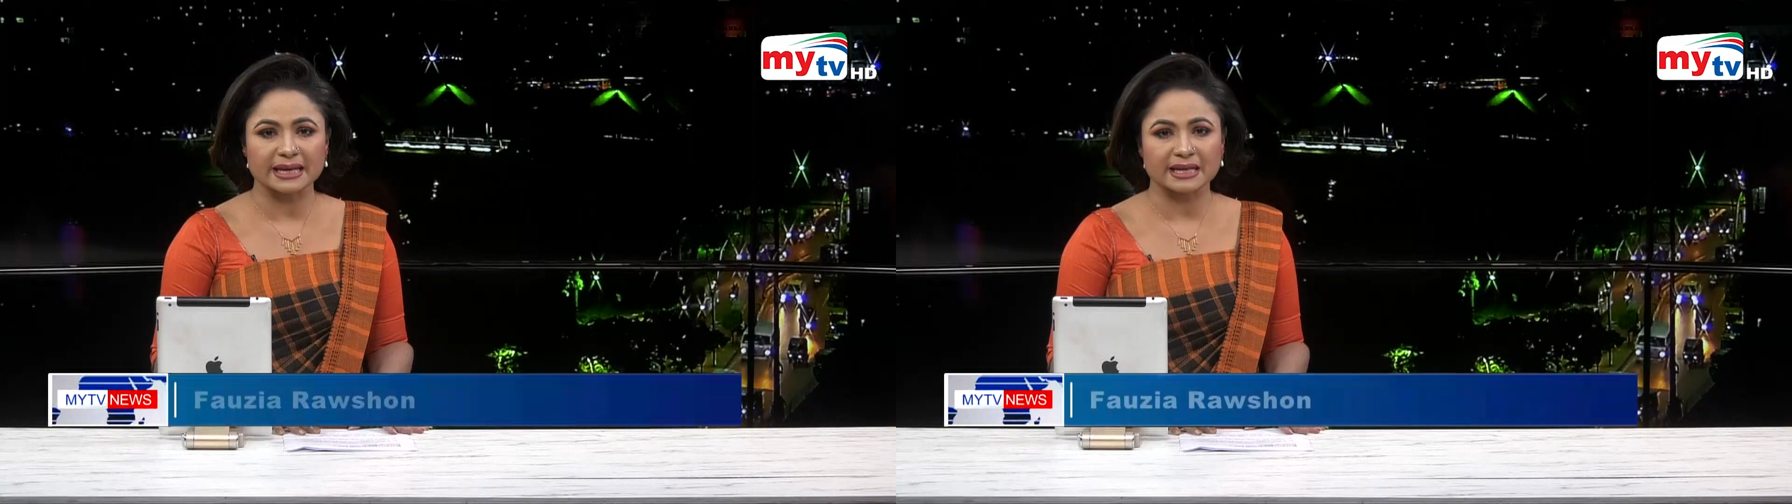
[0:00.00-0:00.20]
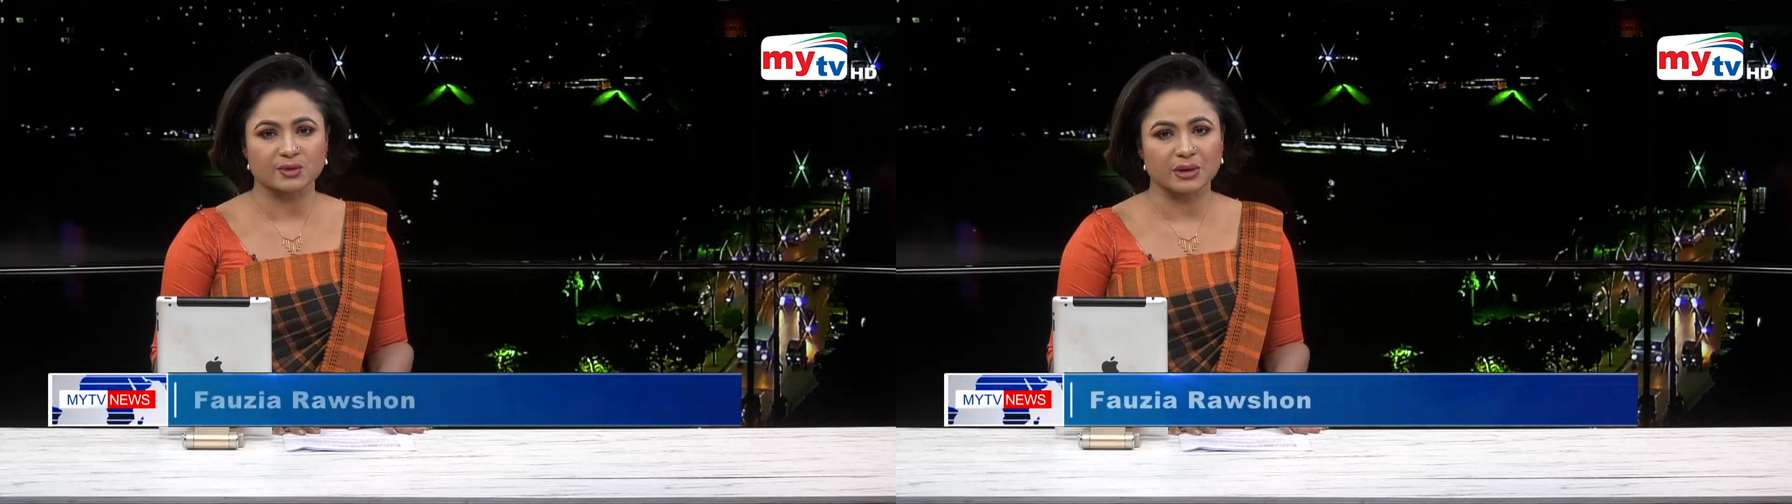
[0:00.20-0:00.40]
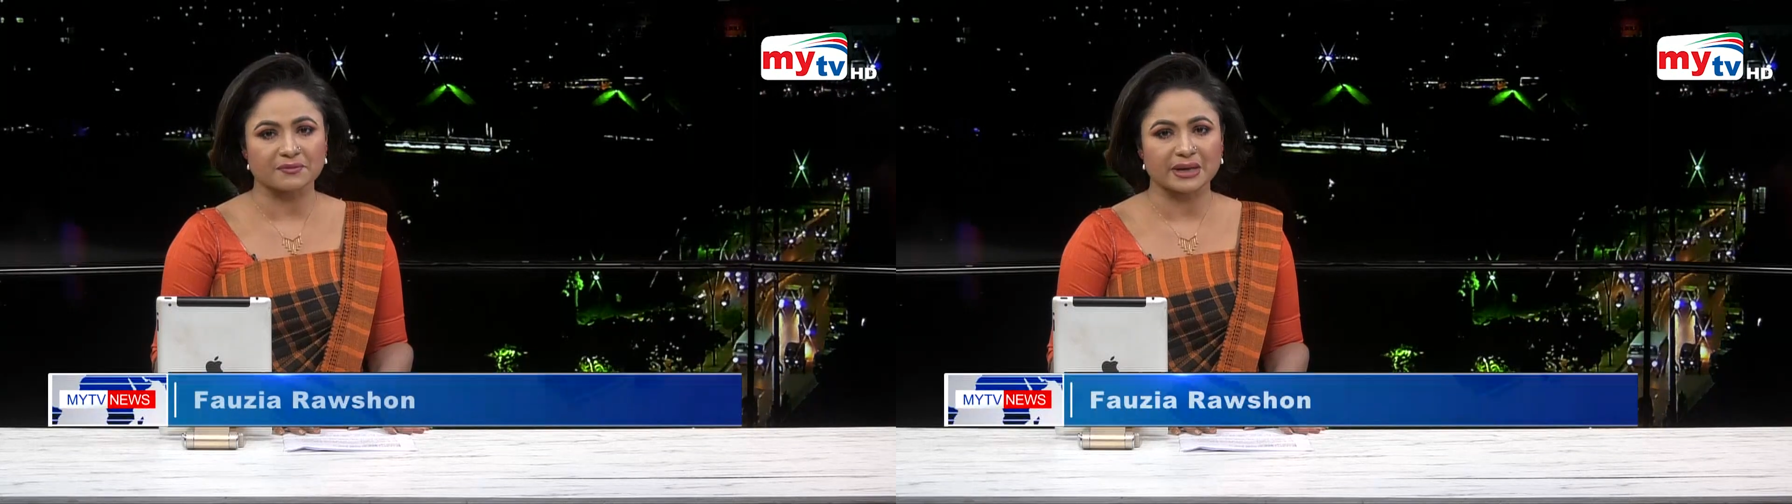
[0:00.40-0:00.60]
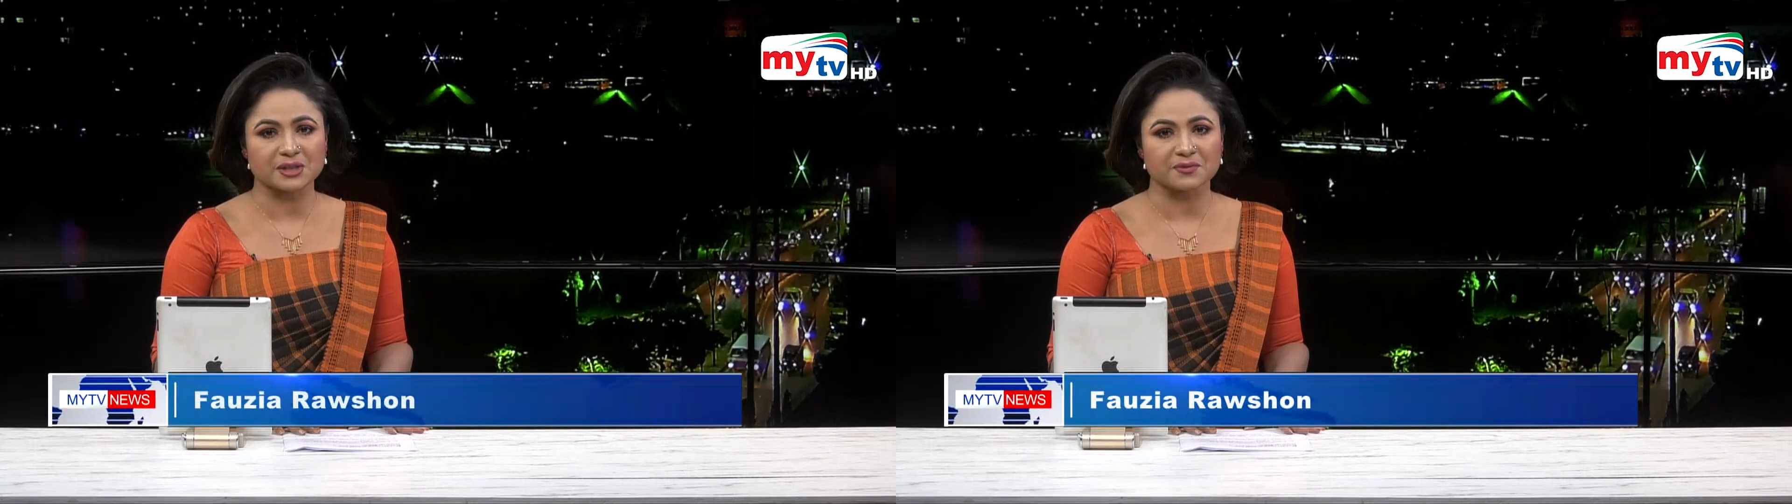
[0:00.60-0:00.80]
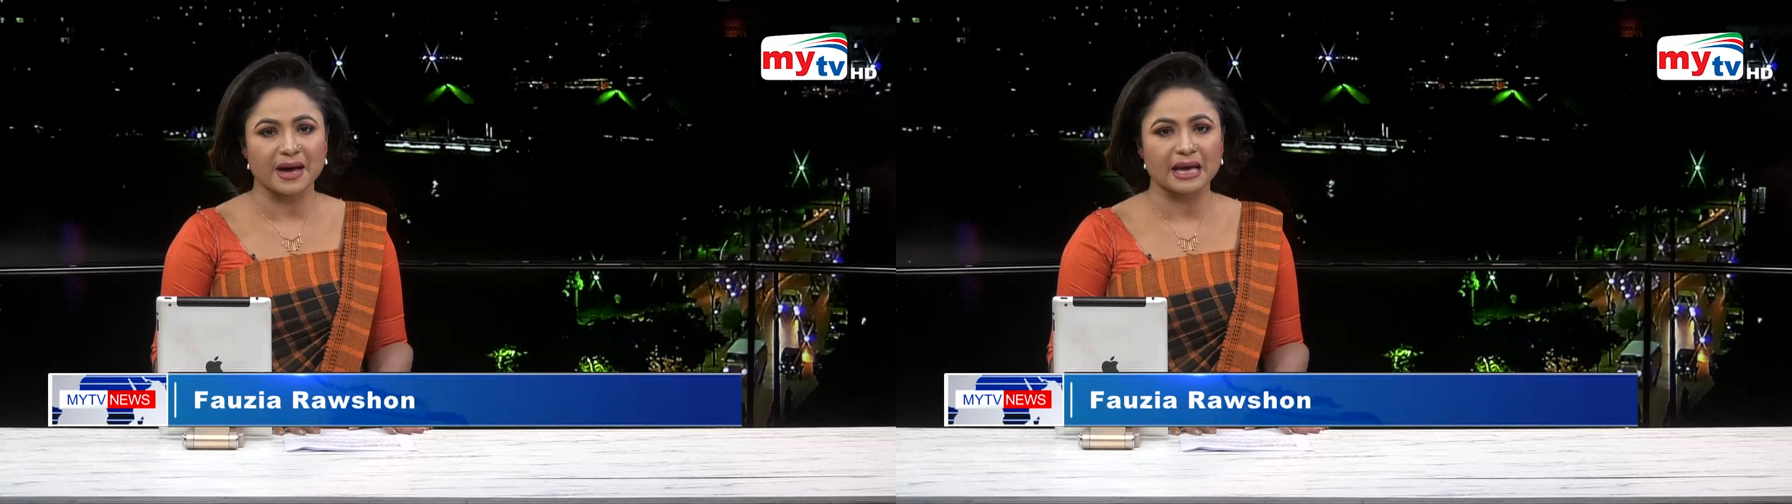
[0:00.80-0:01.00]
in a graft
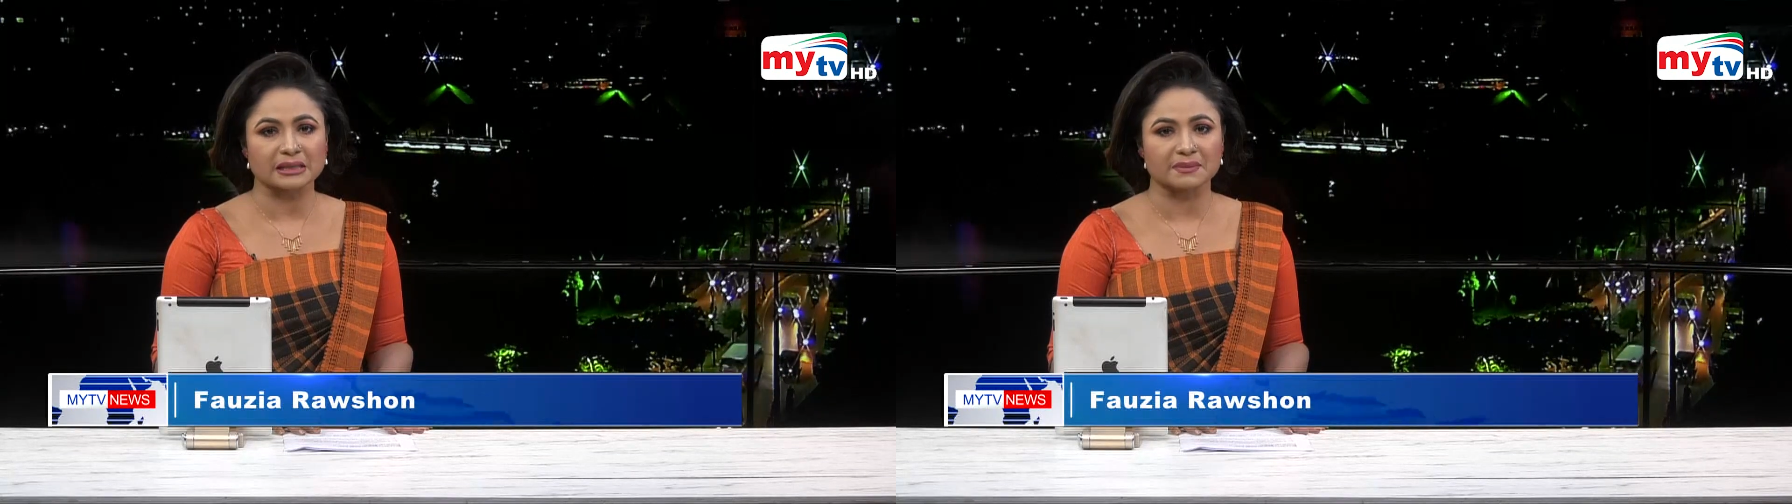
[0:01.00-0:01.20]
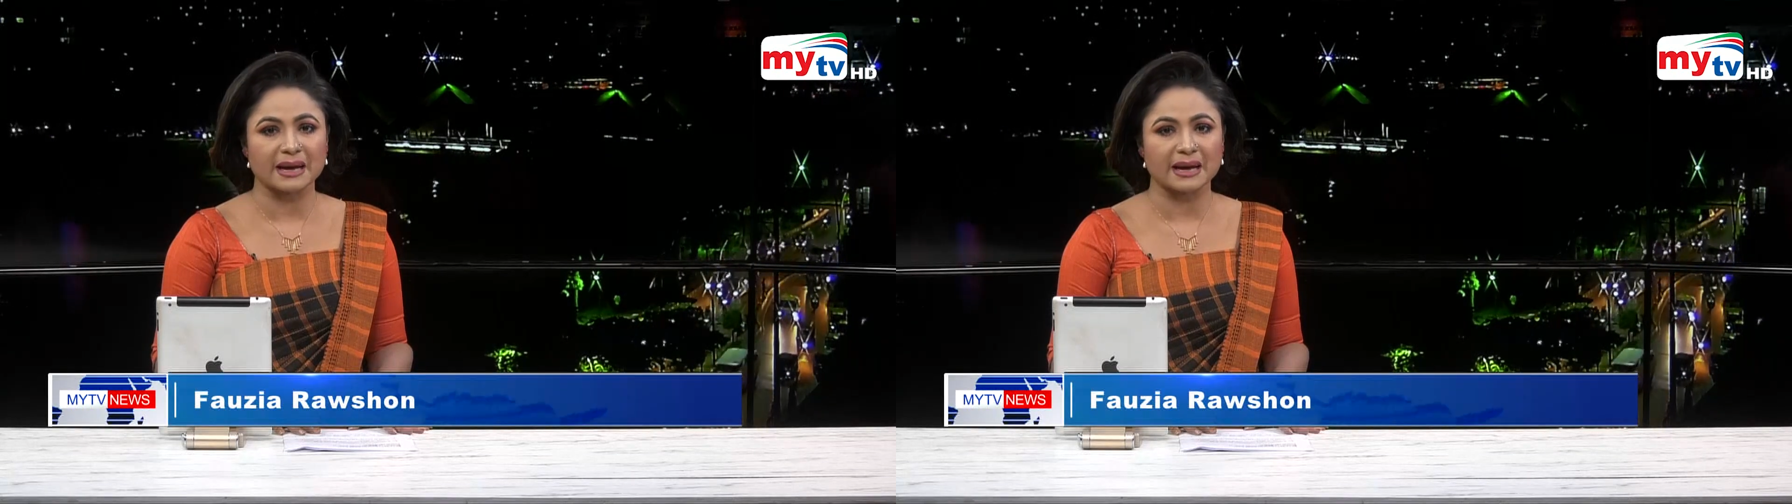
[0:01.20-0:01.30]
case filed